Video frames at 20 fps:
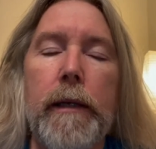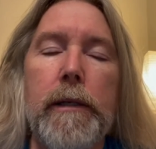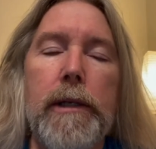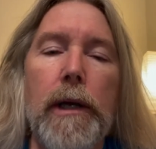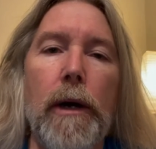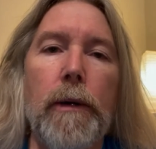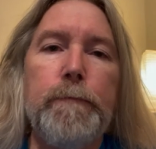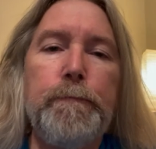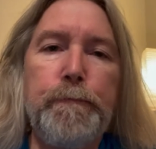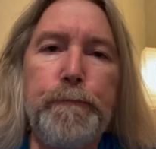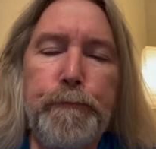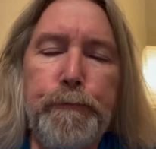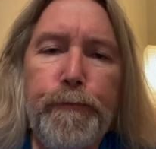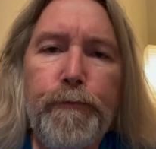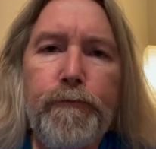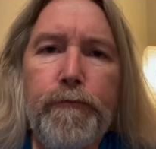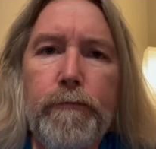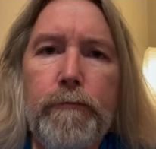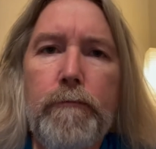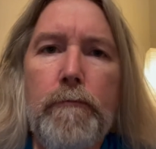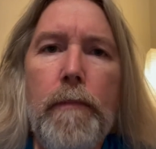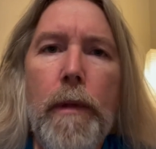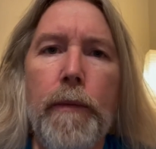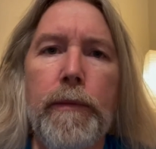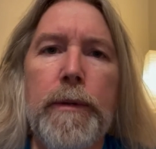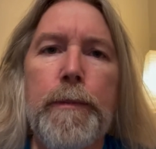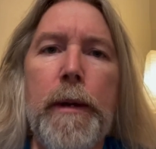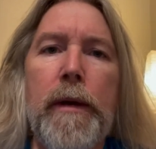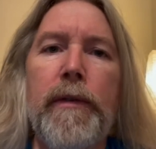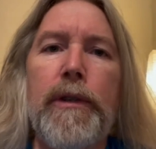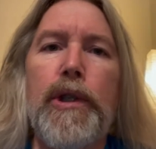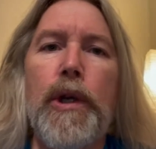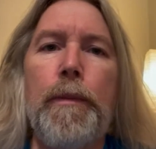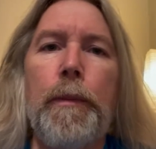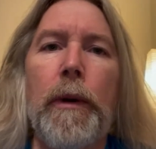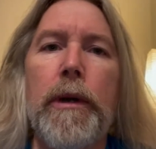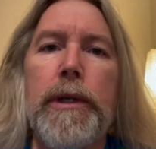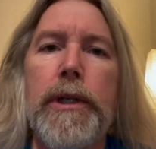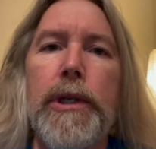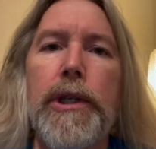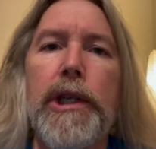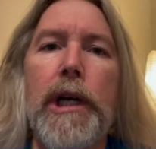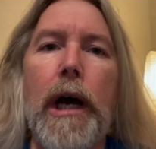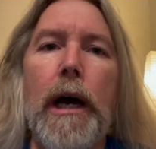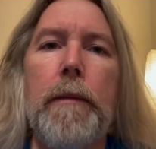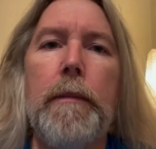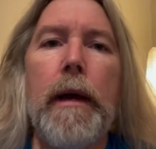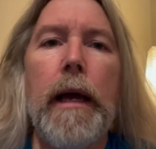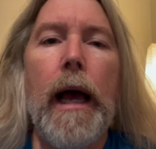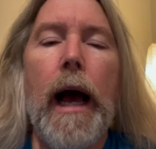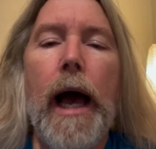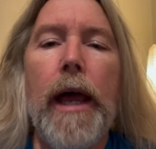So it was a bit of a two-person job.